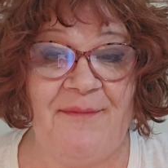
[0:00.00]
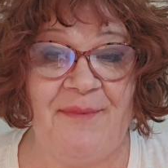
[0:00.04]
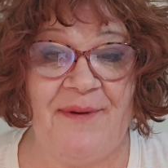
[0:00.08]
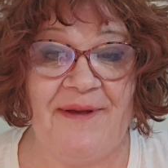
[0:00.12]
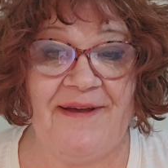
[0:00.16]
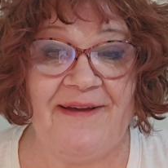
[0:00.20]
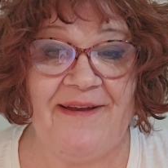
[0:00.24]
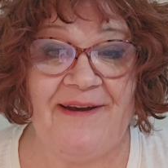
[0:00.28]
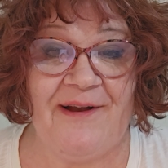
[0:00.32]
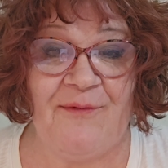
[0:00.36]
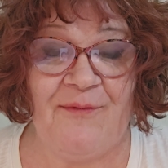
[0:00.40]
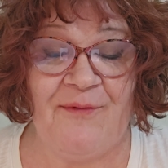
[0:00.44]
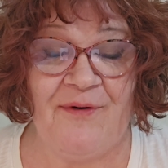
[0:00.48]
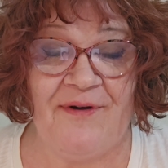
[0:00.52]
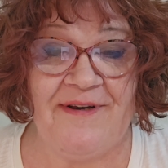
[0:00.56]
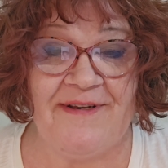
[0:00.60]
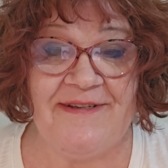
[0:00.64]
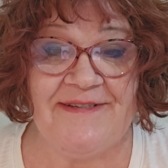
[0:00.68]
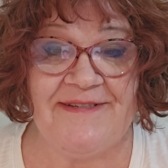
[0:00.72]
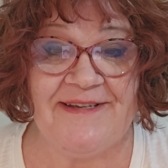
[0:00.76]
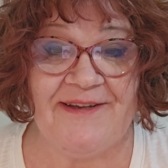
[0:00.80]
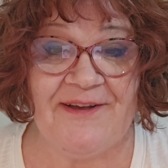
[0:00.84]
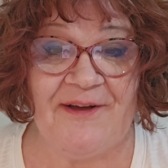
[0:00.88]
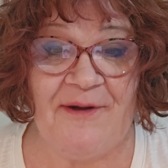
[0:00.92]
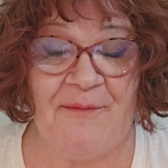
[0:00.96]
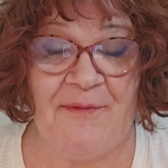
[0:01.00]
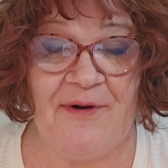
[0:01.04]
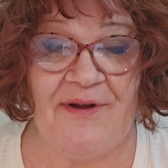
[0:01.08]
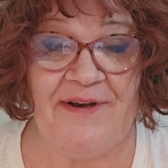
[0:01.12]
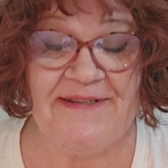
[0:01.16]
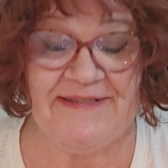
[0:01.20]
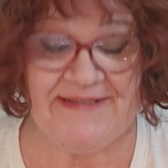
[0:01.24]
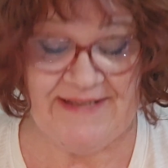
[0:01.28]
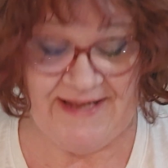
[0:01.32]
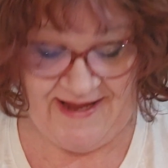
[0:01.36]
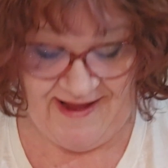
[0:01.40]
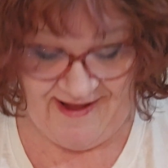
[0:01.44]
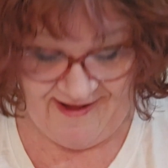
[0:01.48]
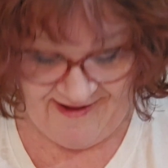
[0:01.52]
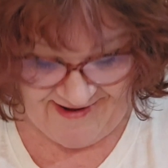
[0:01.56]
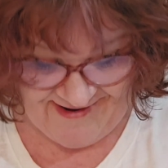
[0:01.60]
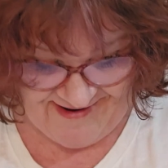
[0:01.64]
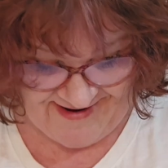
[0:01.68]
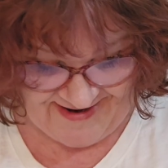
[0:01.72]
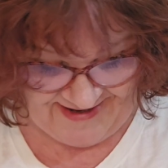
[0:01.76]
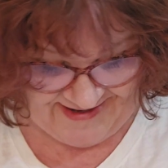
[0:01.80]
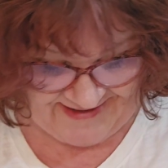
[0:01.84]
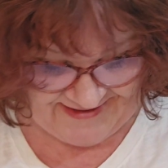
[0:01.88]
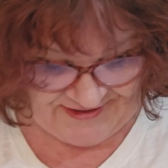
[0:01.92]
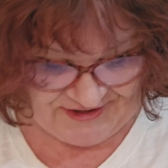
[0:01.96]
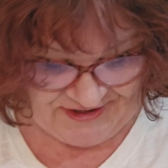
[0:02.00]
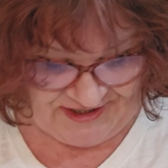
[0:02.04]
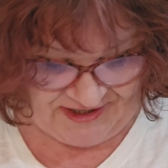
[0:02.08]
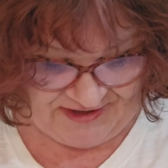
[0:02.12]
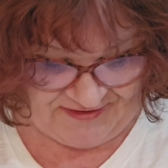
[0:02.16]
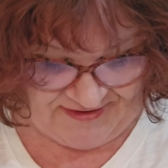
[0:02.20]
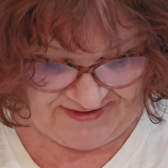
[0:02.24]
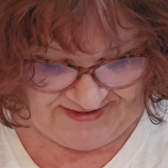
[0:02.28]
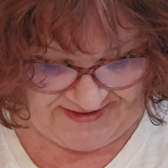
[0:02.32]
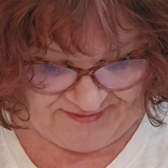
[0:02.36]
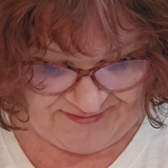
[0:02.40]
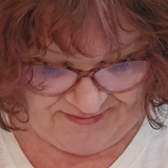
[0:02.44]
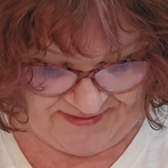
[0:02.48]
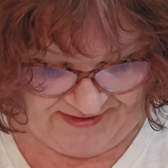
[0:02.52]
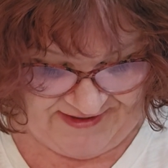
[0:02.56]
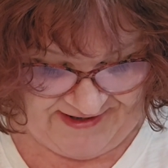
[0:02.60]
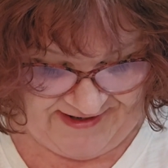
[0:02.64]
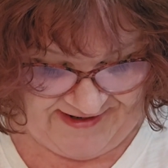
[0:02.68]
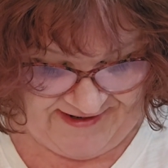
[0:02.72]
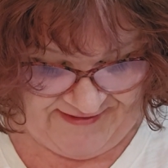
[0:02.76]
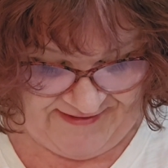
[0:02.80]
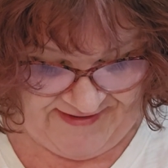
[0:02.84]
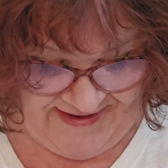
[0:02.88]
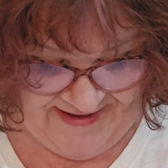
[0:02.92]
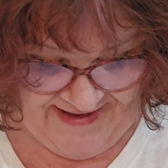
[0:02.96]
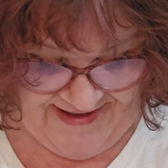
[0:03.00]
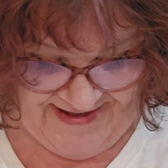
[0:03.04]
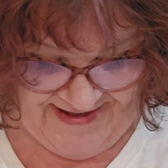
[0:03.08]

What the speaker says: but I wanted to come on and say hi and share this with you.